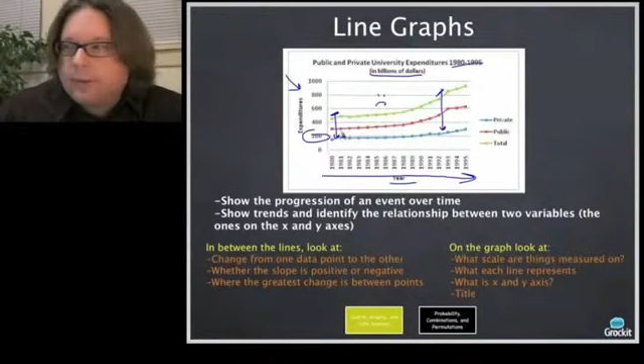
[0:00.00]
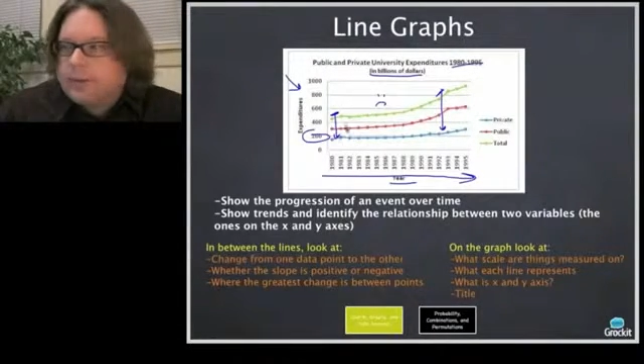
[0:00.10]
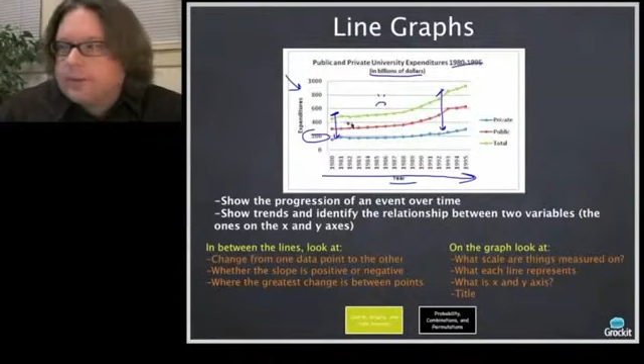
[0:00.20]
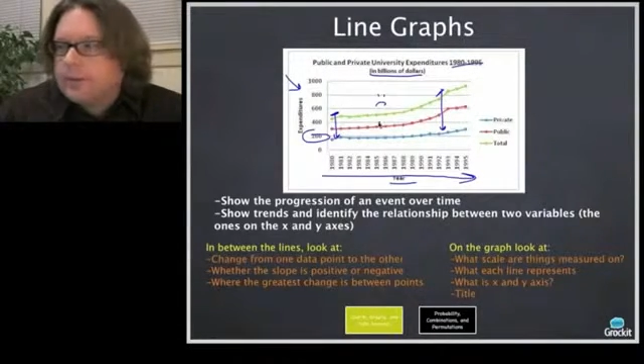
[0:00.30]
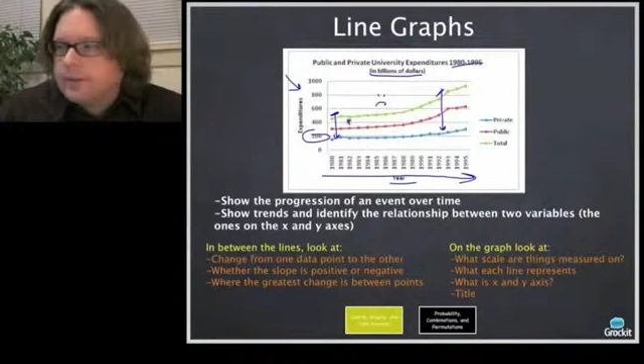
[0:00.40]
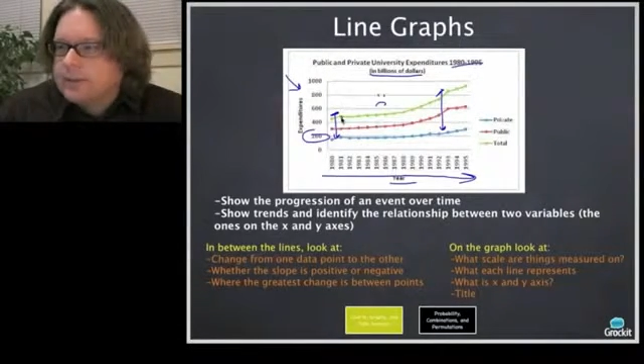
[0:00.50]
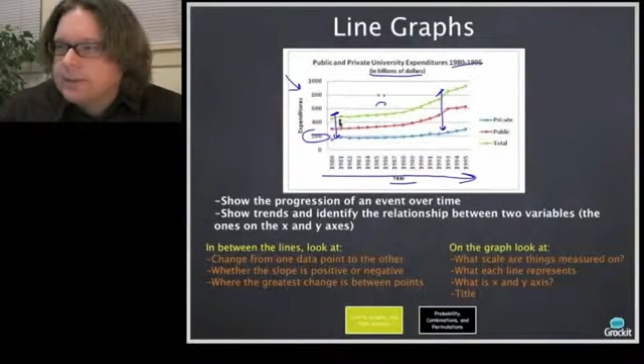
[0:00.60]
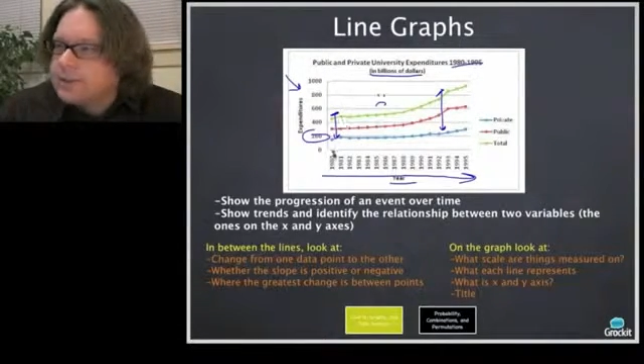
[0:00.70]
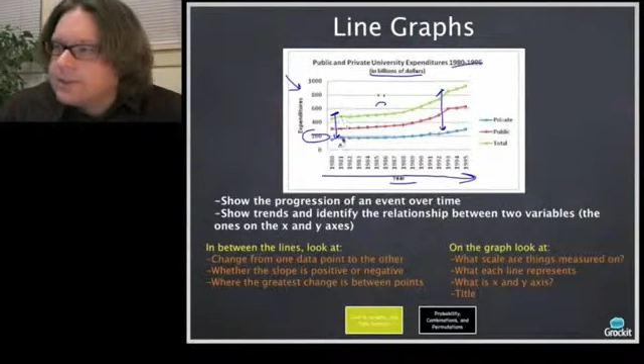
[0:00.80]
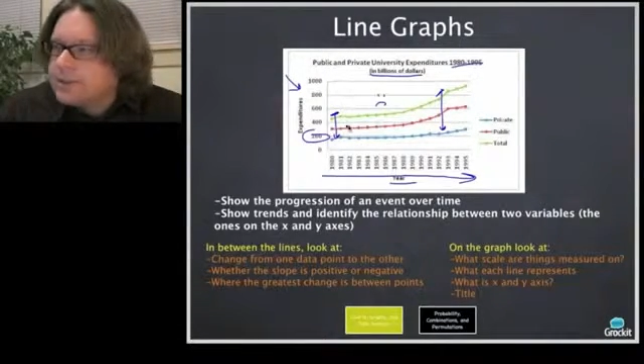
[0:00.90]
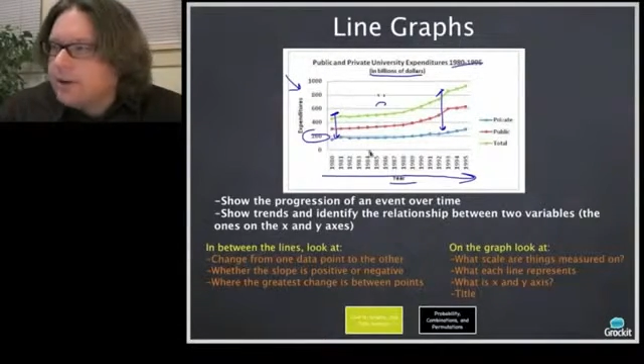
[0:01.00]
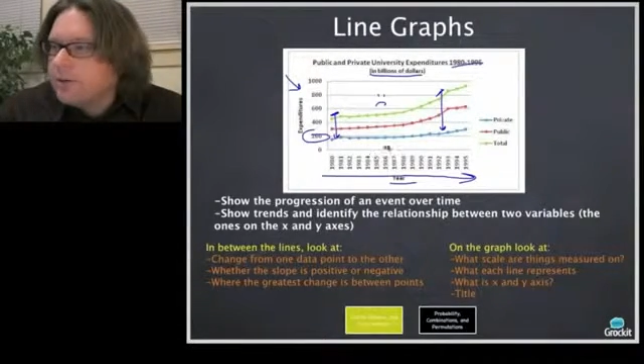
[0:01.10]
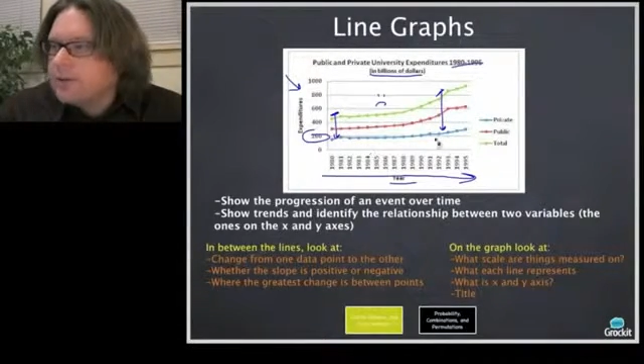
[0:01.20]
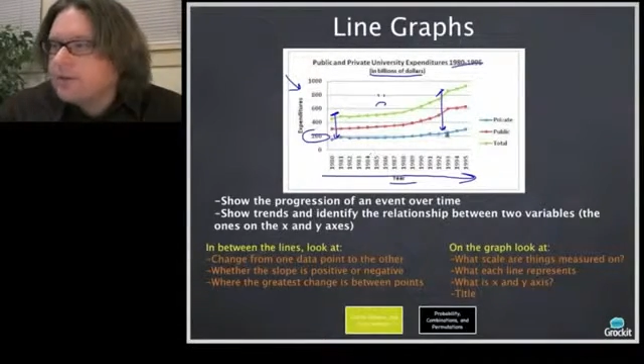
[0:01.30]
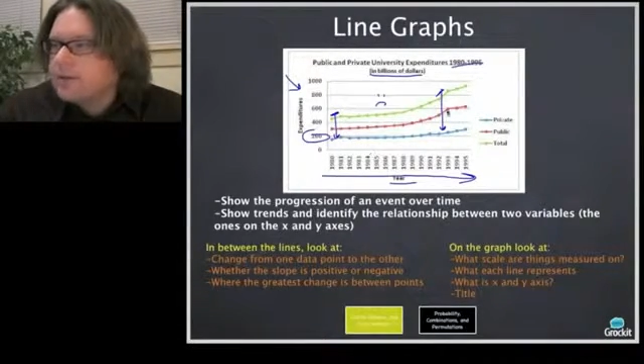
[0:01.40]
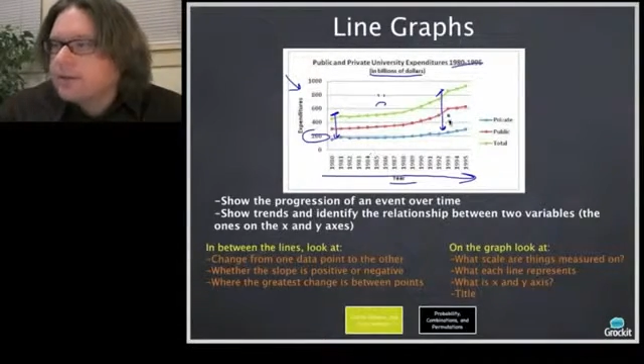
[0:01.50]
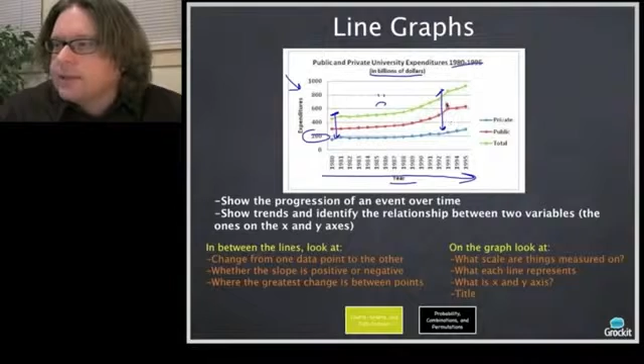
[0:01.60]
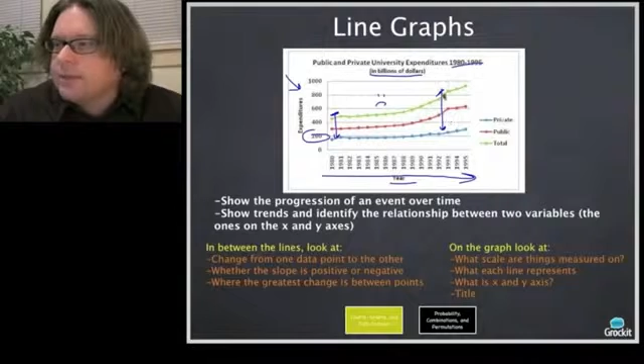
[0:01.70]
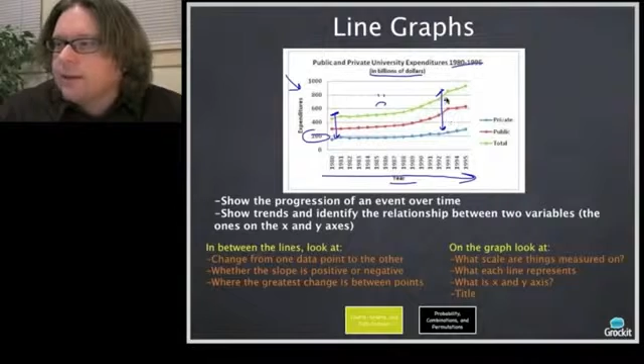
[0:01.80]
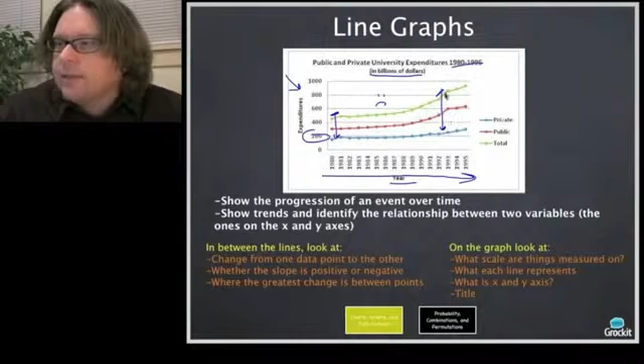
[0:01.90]
because you'll just notice those
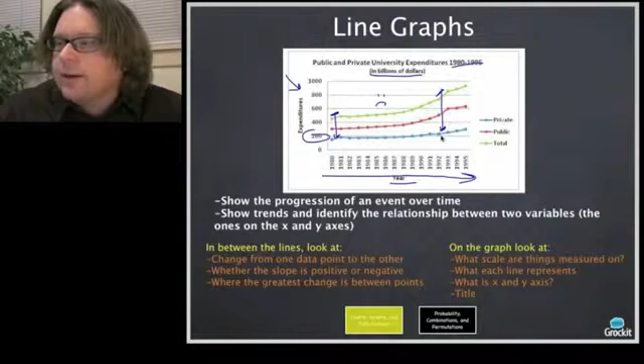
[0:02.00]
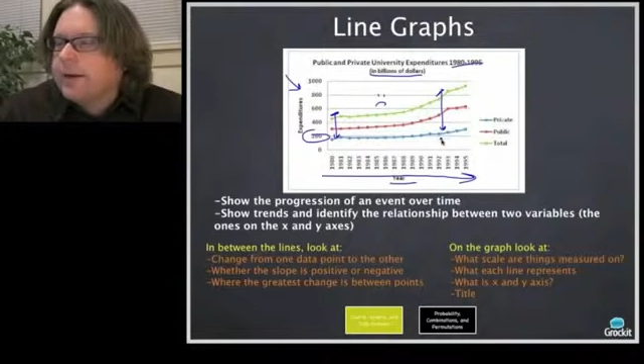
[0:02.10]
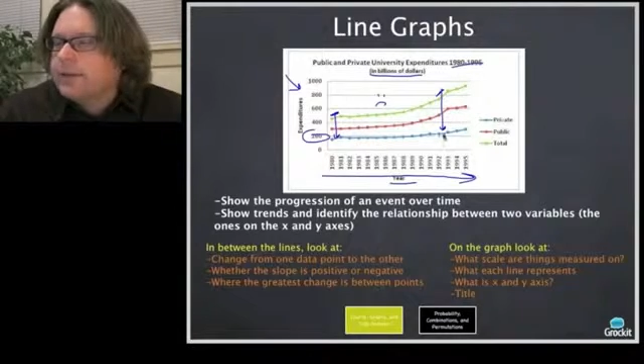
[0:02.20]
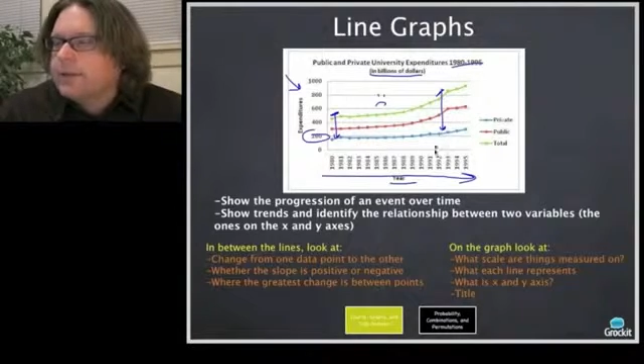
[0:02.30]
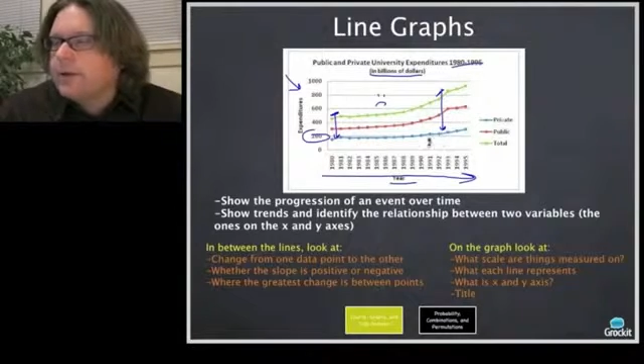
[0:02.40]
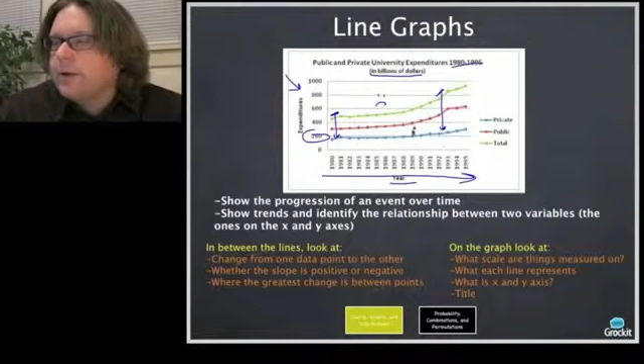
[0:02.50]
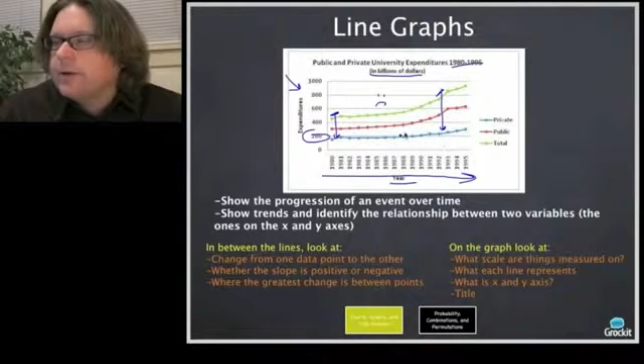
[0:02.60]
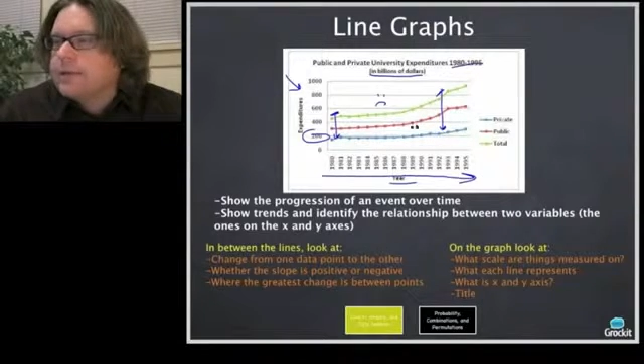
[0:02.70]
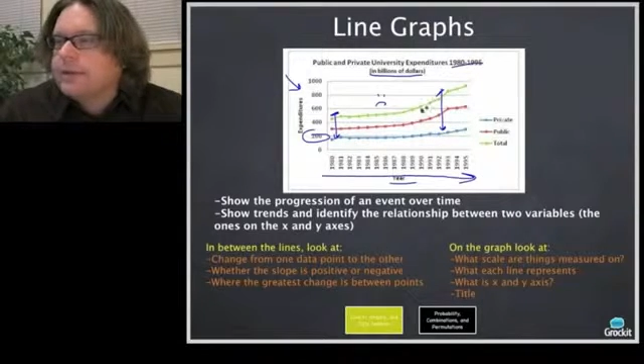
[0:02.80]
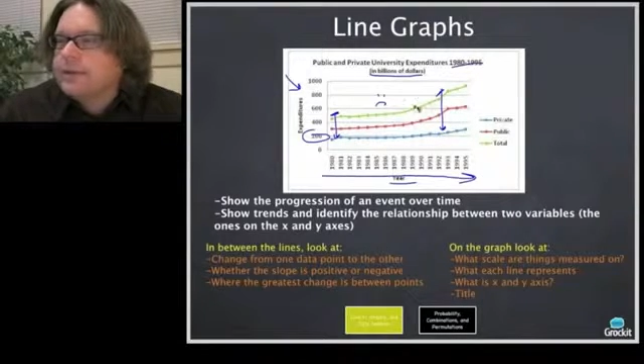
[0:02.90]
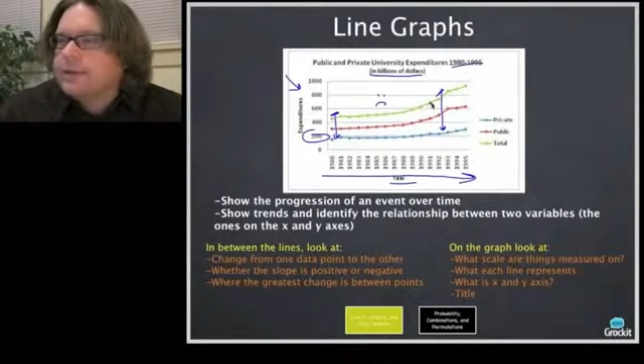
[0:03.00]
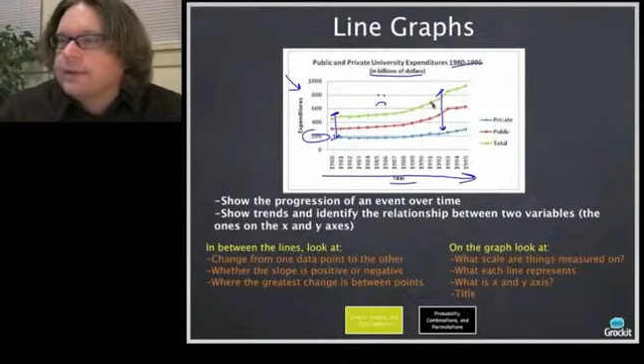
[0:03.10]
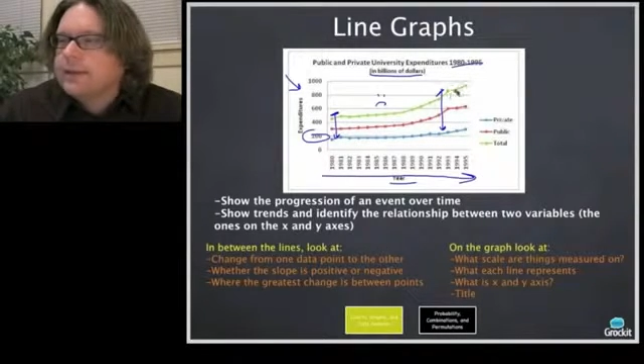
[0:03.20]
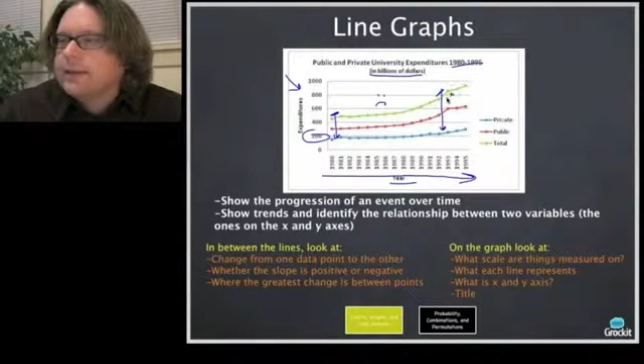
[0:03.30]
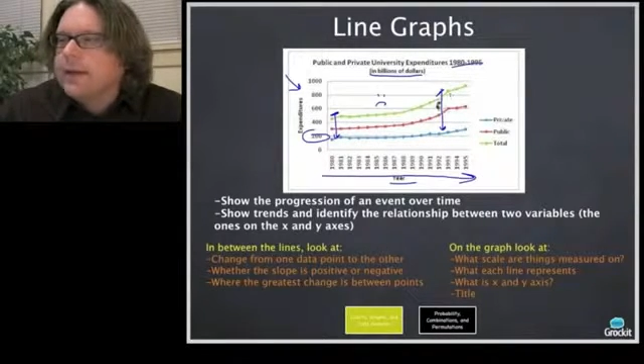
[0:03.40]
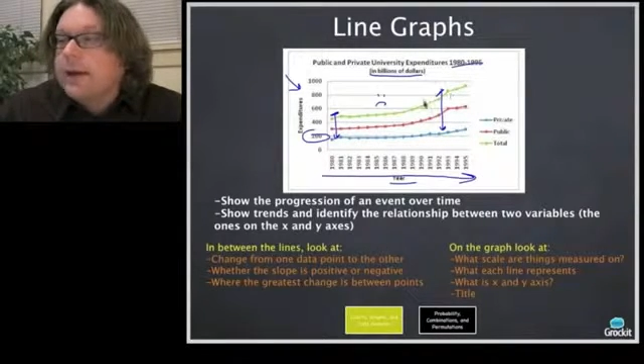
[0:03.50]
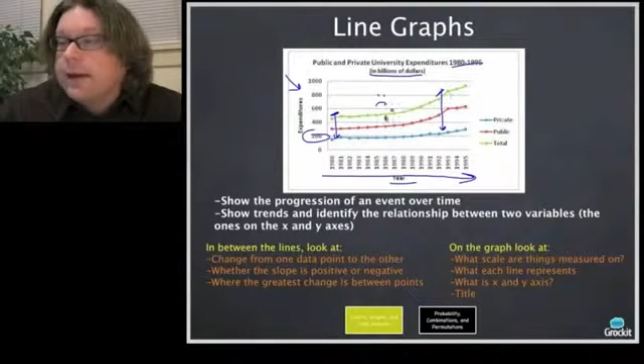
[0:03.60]
things right away. And so notice that these things.